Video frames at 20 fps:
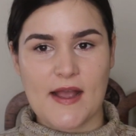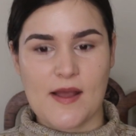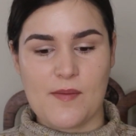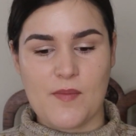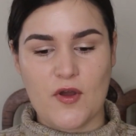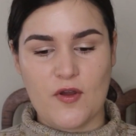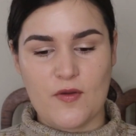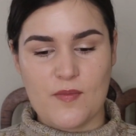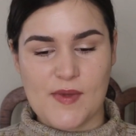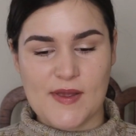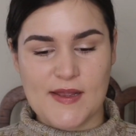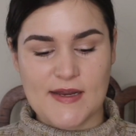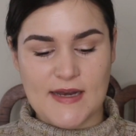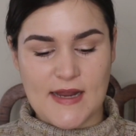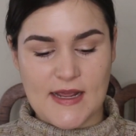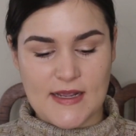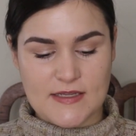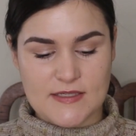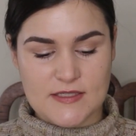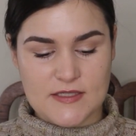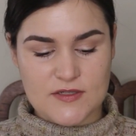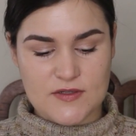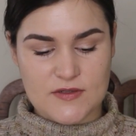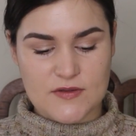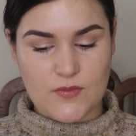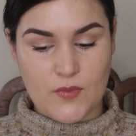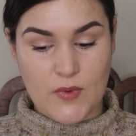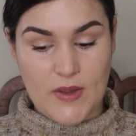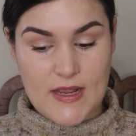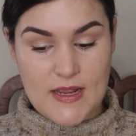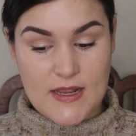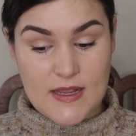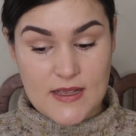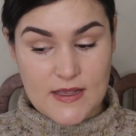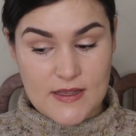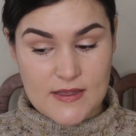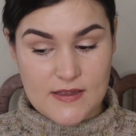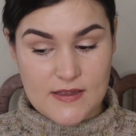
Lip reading: I'm hoping next week.